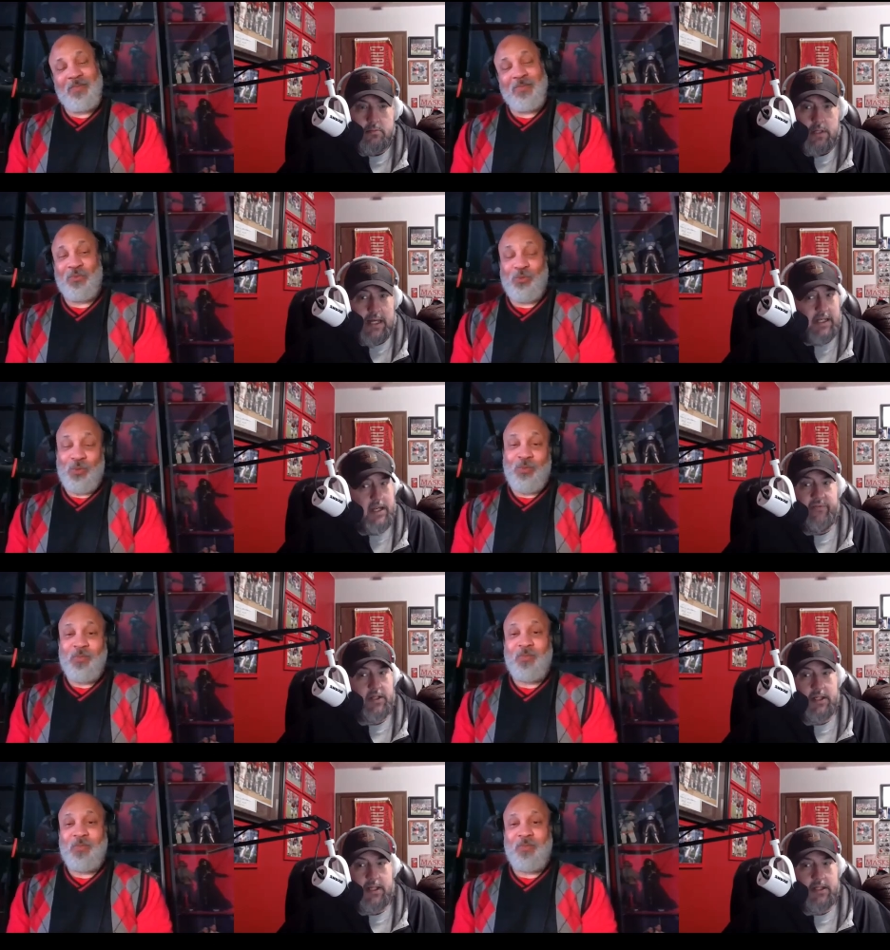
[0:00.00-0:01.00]
Speaker 1: I
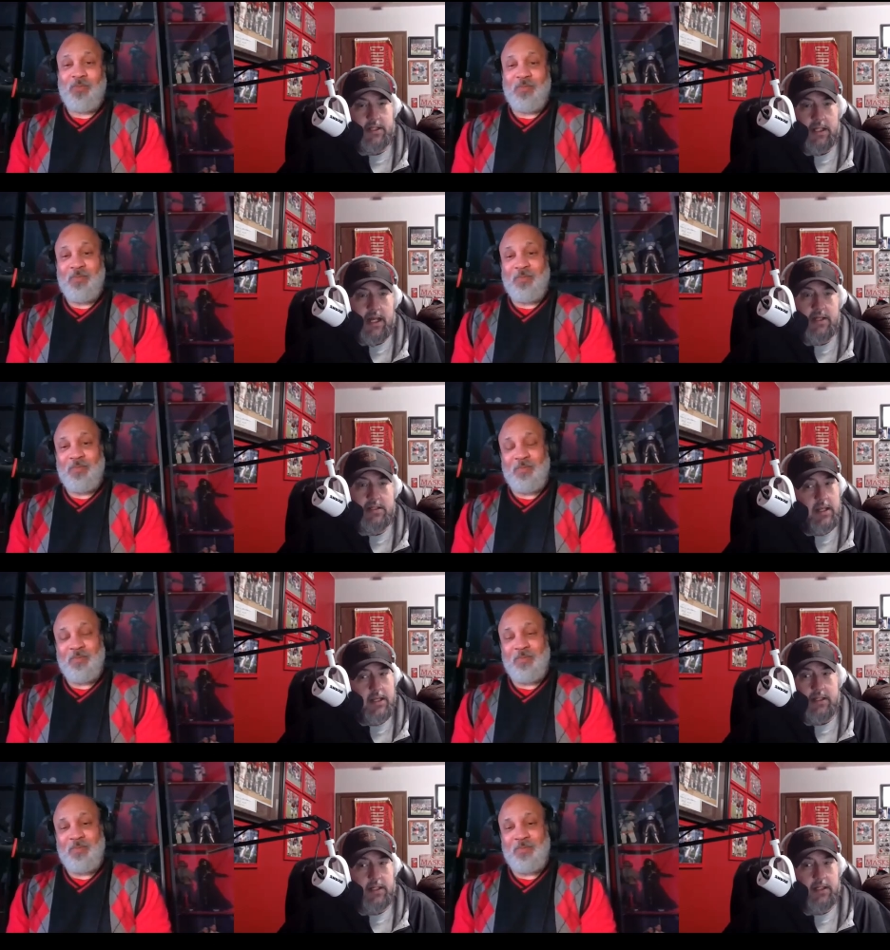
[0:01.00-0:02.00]
definitely true. think the Lions
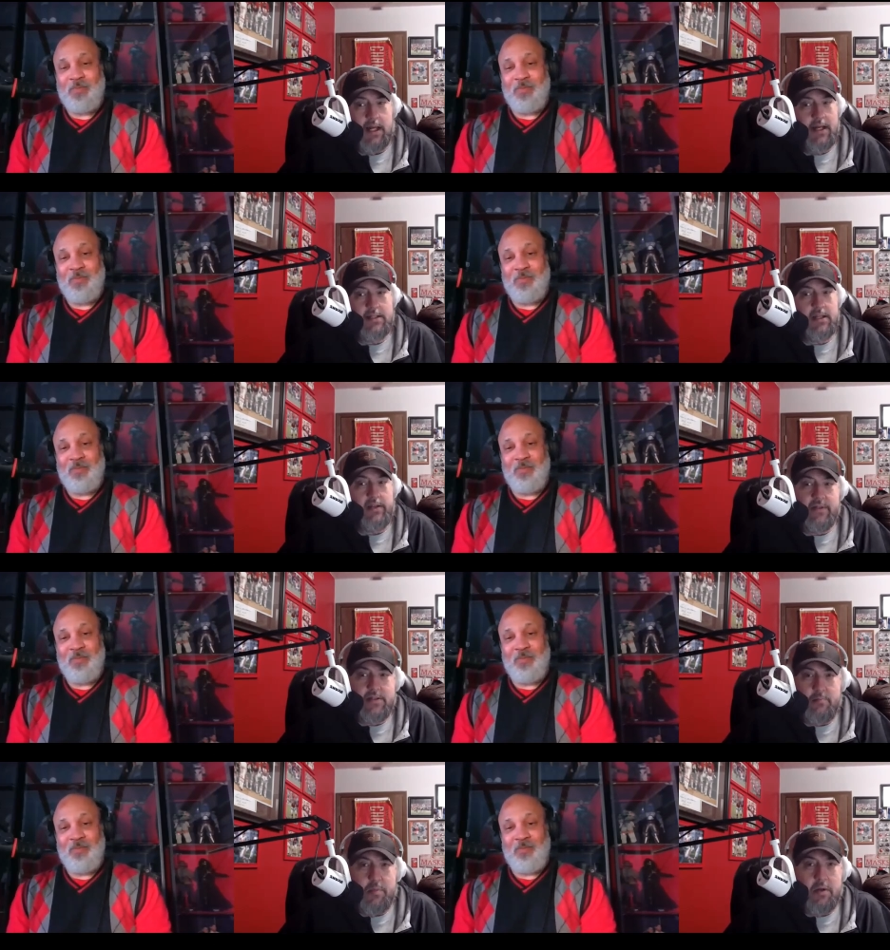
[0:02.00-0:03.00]
the Lions
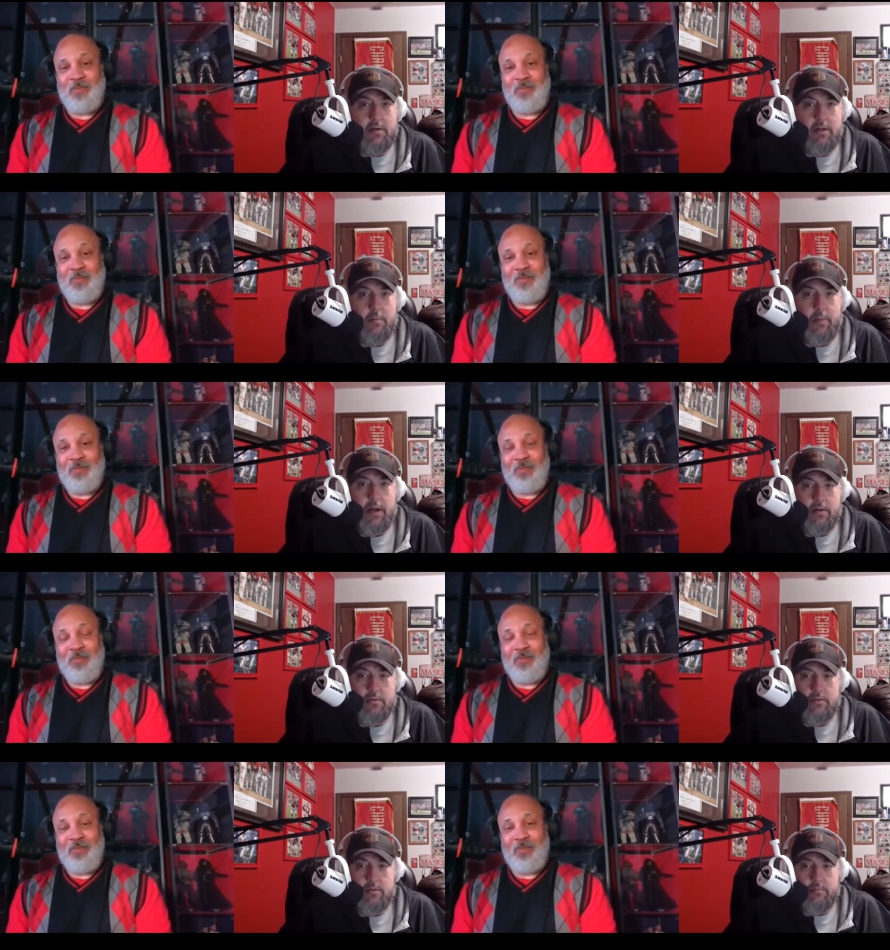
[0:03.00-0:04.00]
defense is better than the
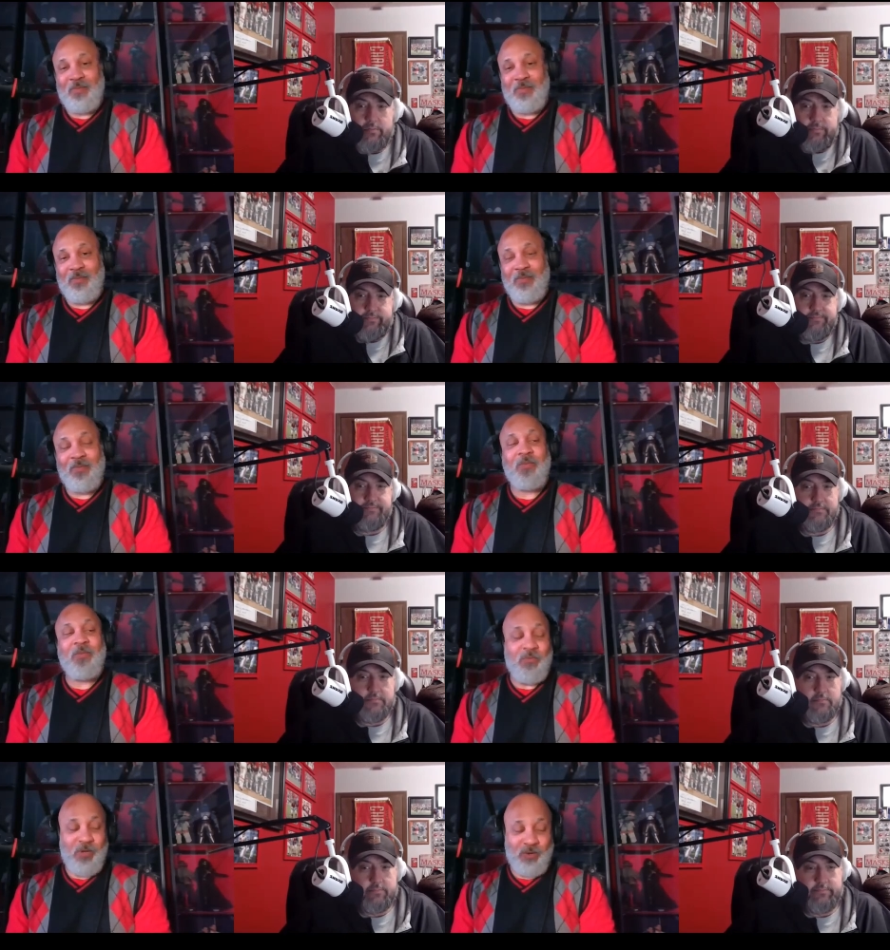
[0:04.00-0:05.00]
Packers.
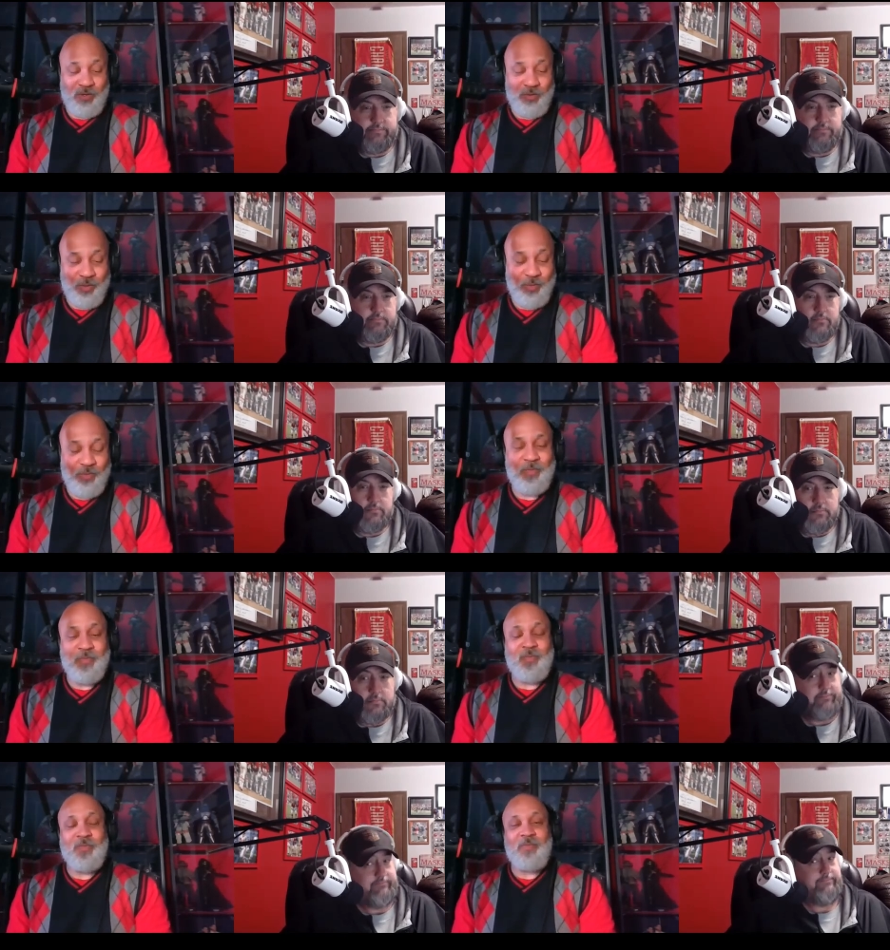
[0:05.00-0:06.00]
Speaker 2: Very true.
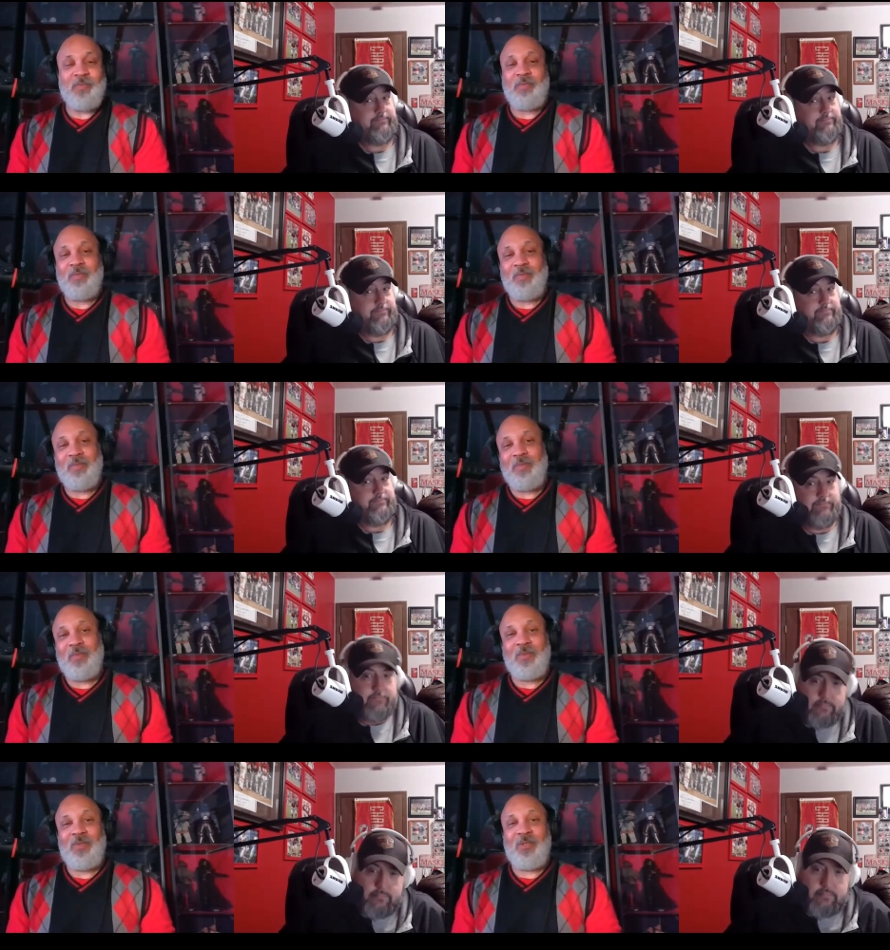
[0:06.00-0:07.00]

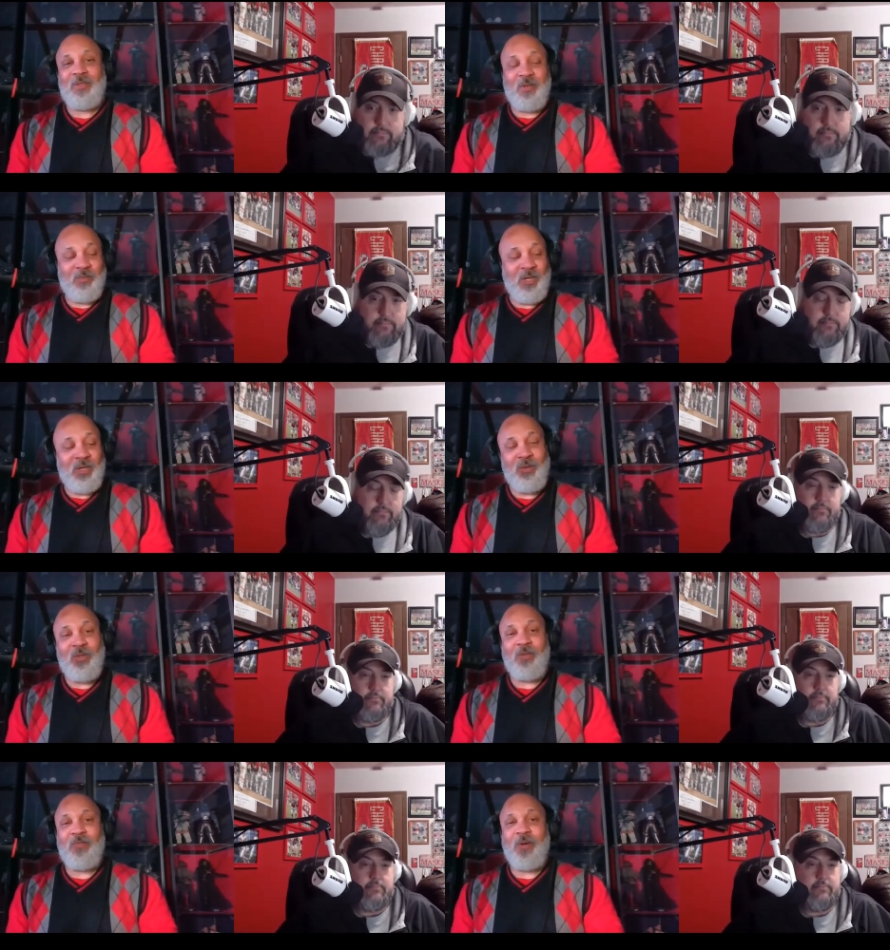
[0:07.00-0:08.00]
This is going to be
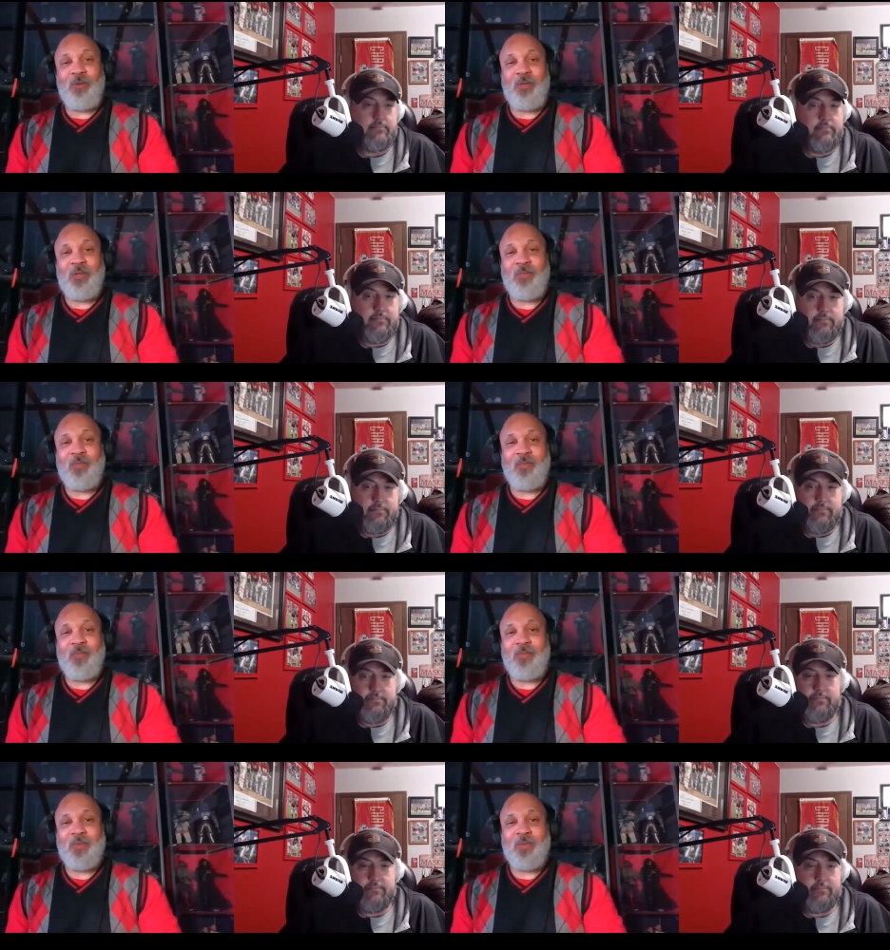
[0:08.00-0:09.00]
interesting, folks.
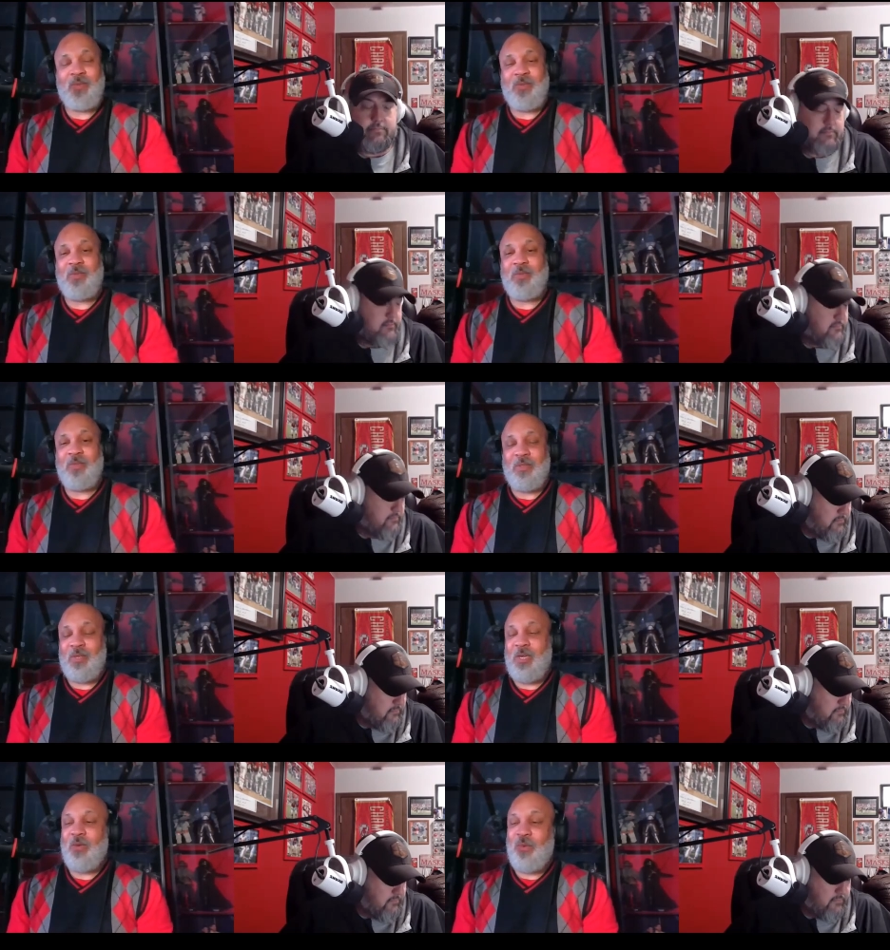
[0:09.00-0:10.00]

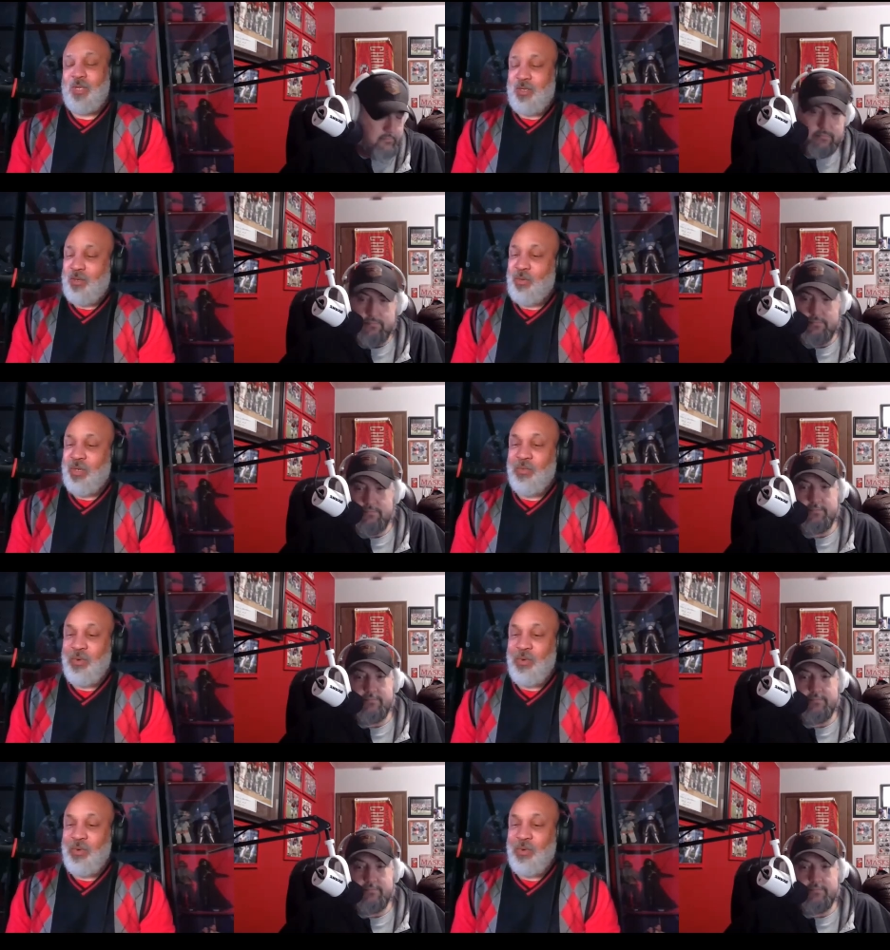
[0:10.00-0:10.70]
Can't wait to uh,